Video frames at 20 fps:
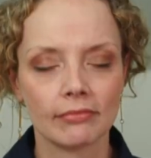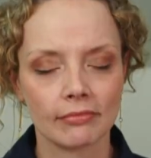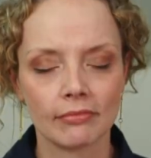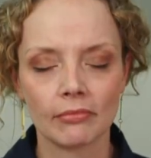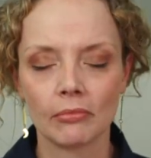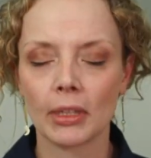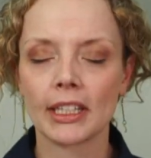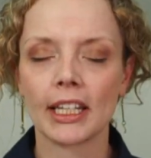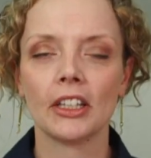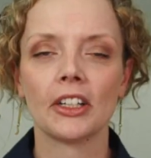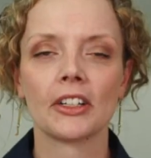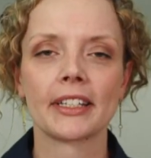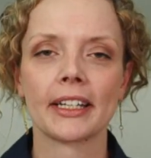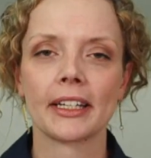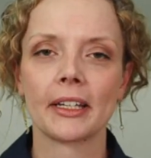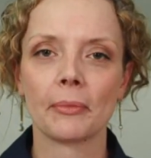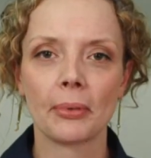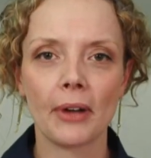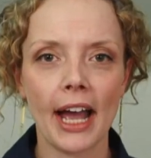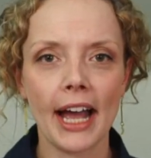What that looks like
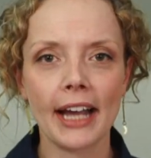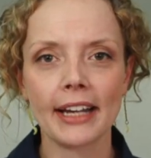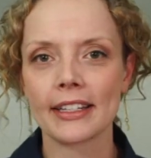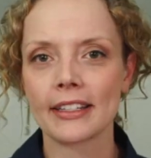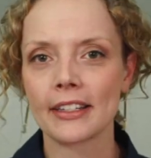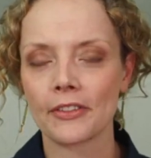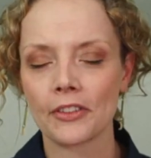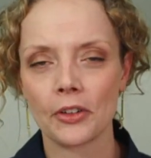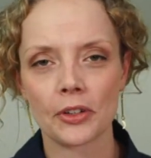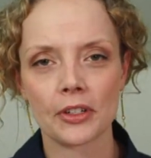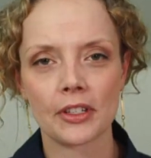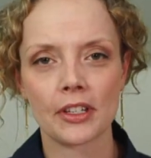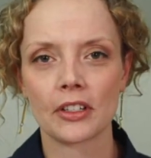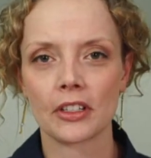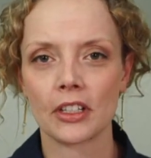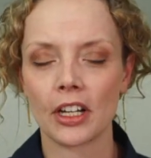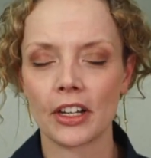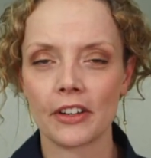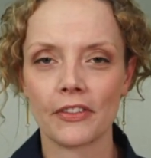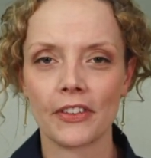in practice, of course, is a
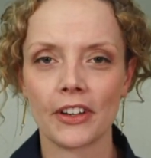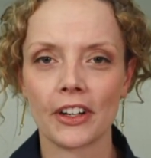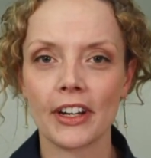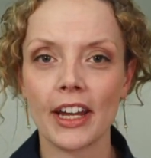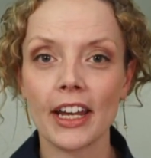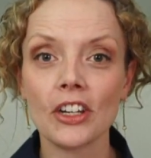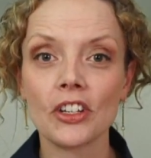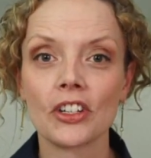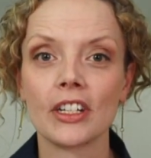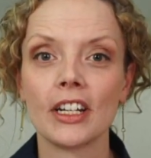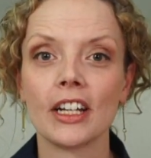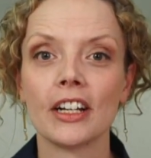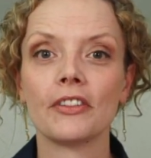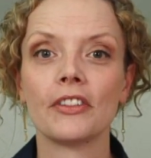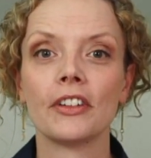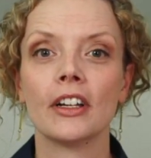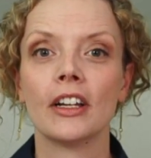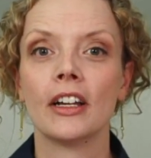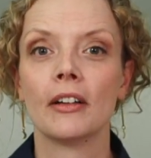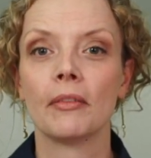lot of variation
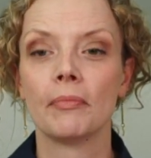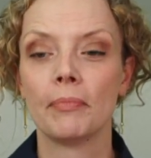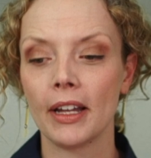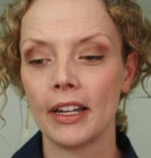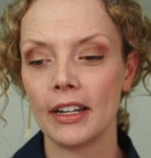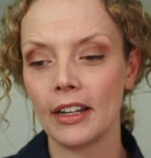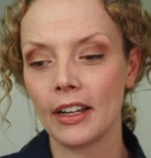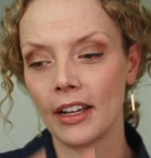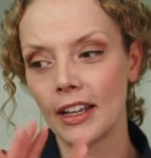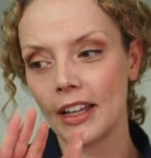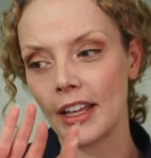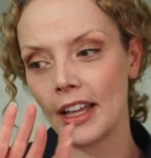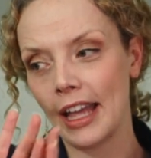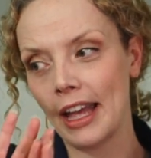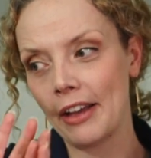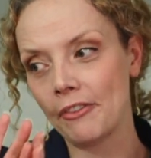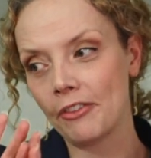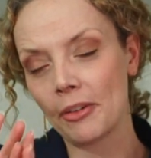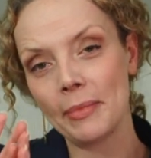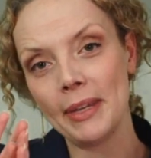of, but
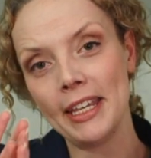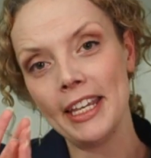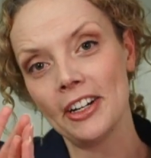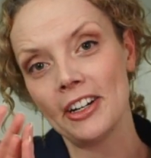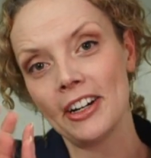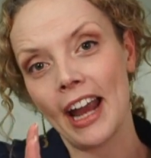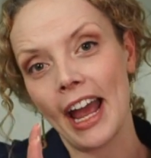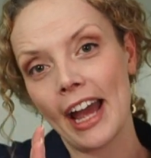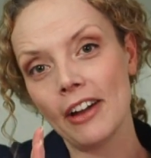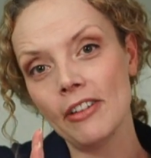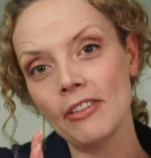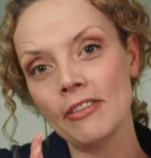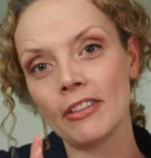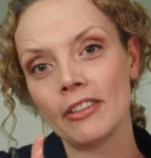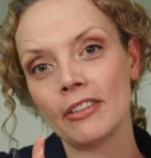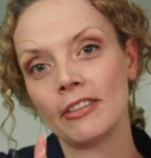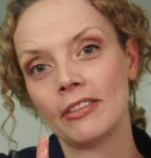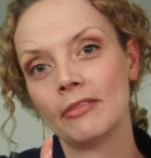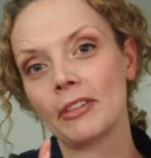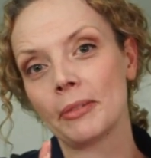from here out,
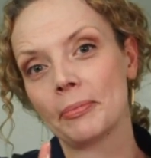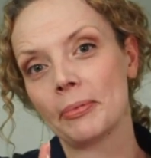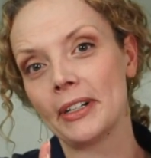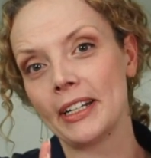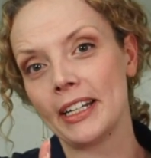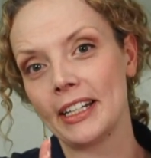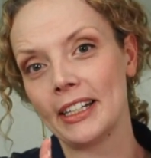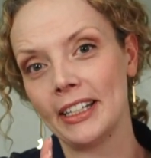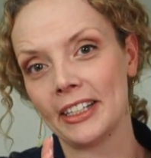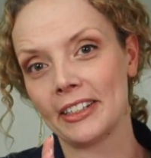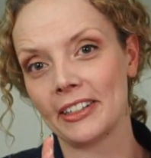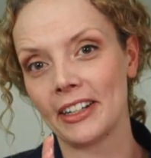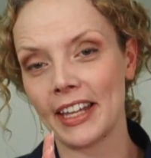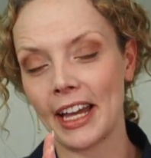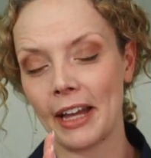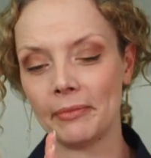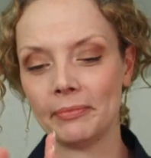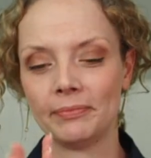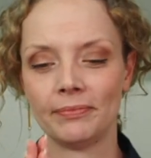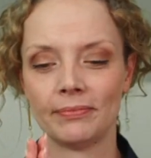we're pretty clear on
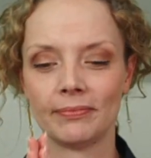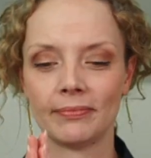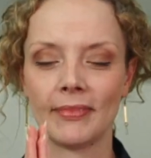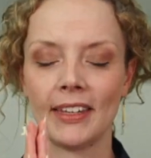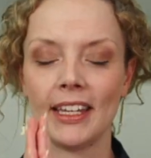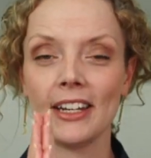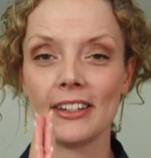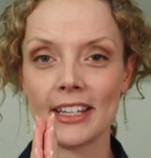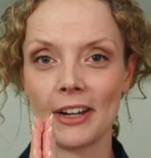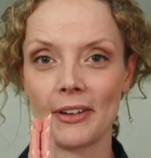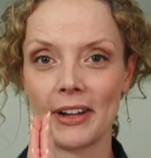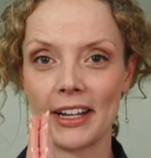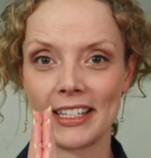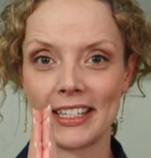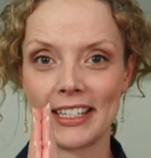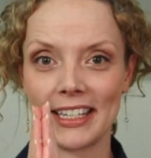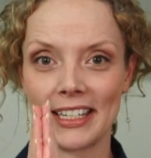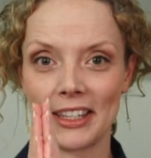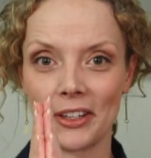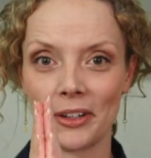that. Here's how I
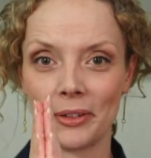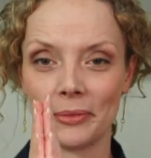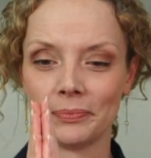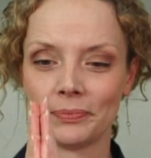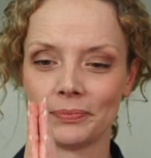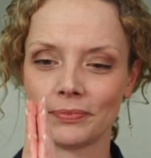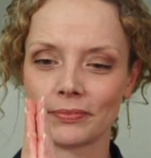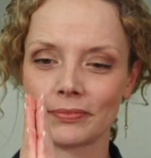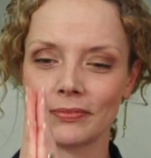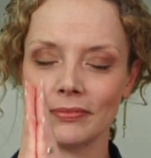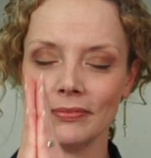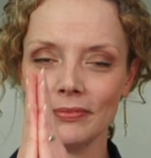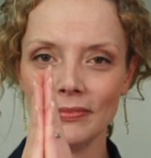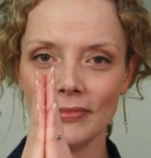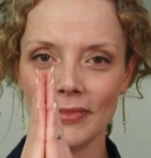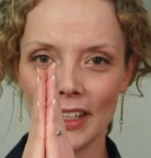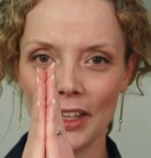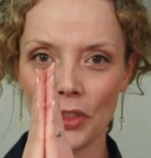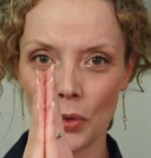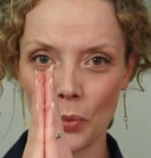see it though.
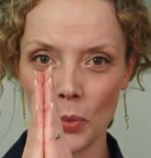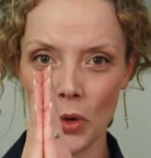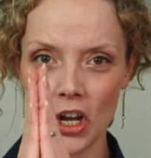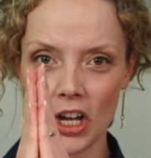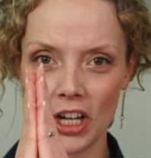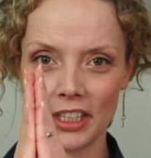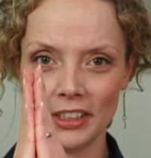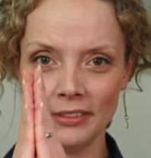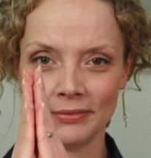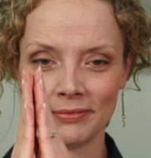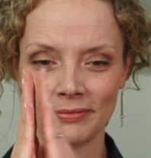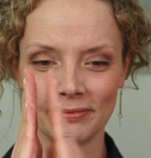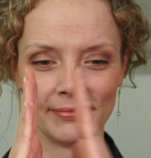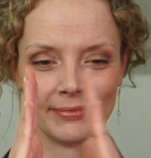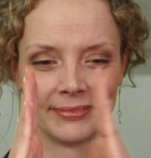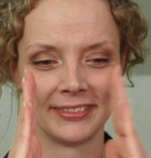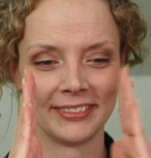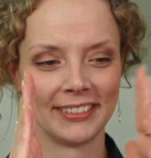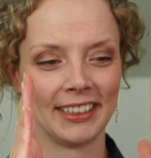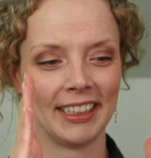The wall
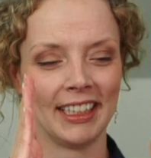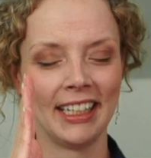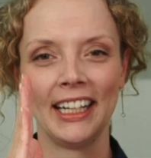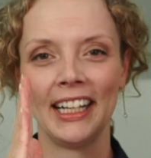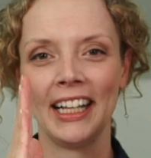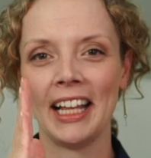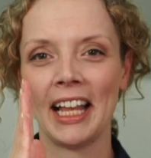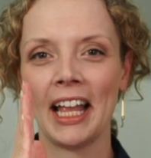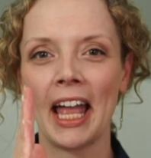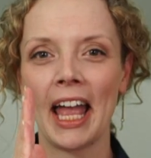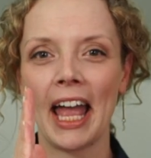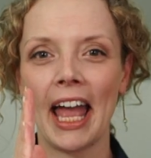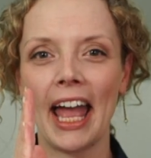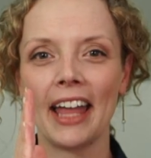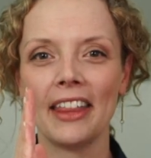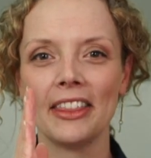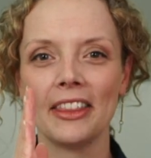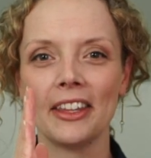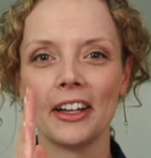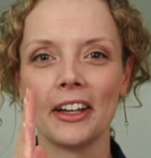
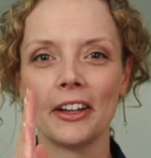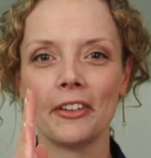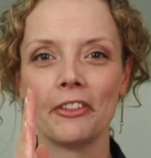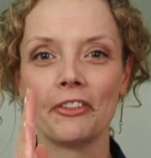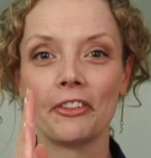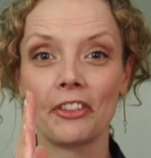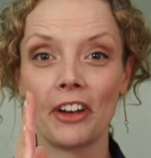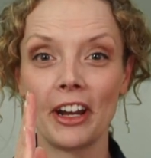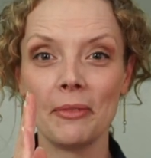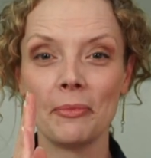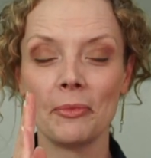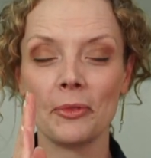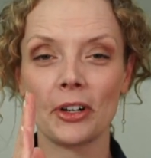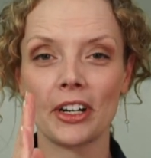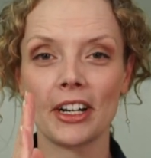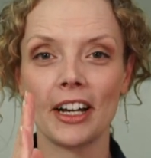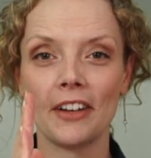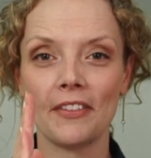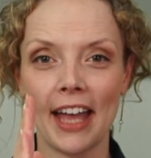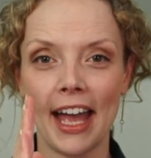and the
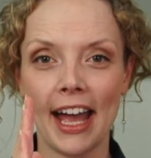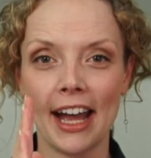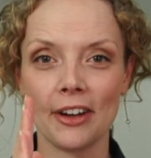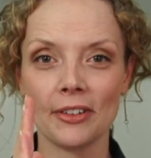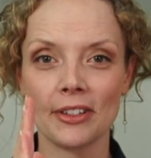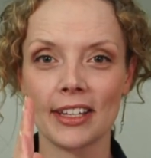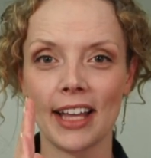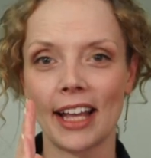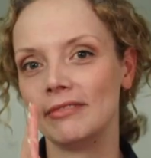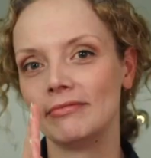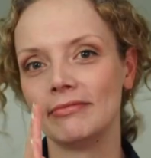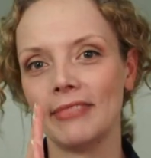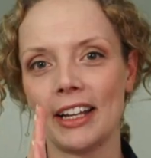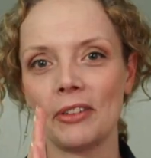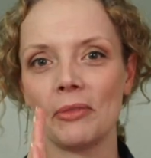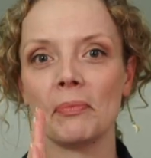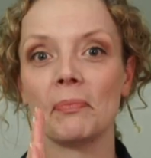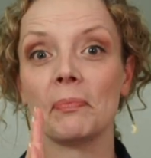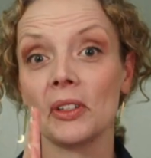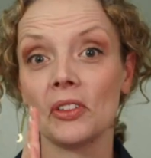framework of the house, I
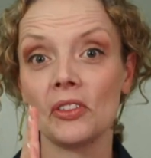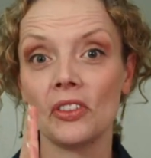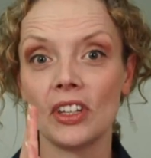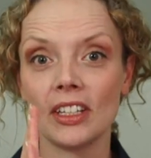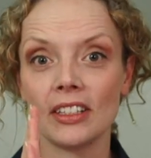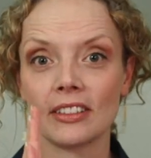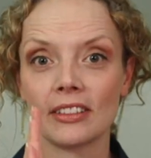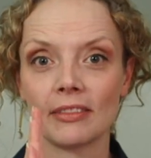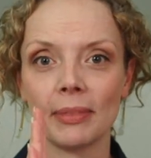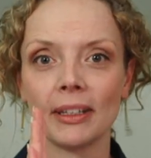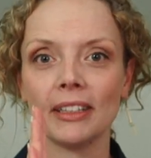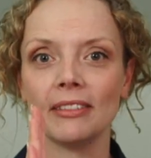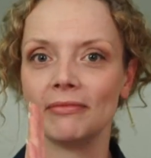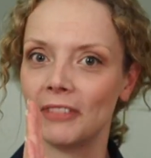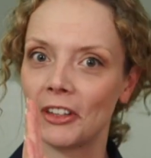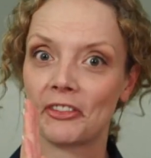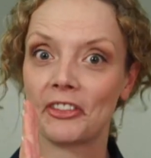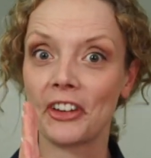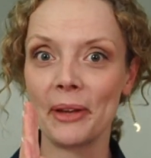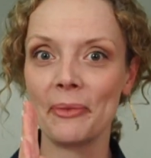don't build things, but
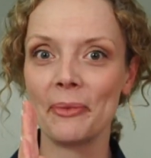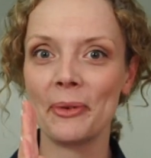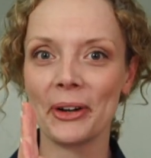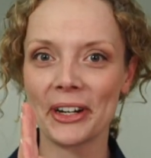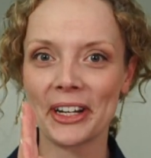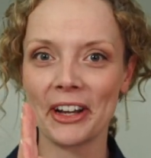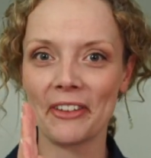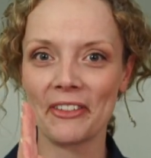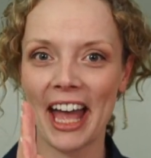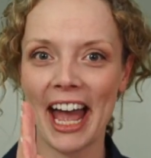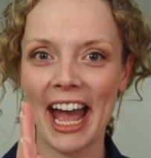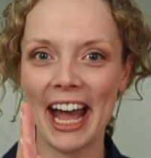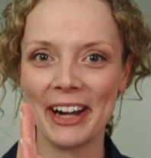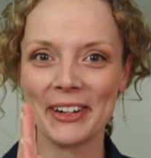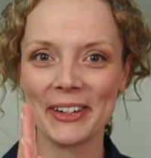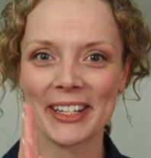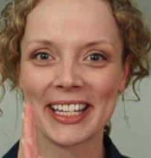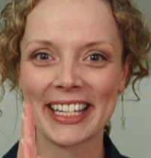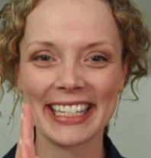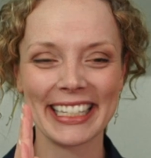the framework of the
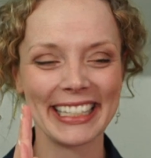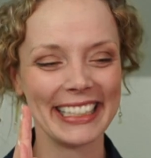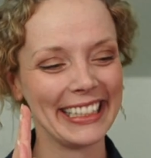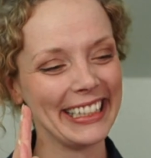house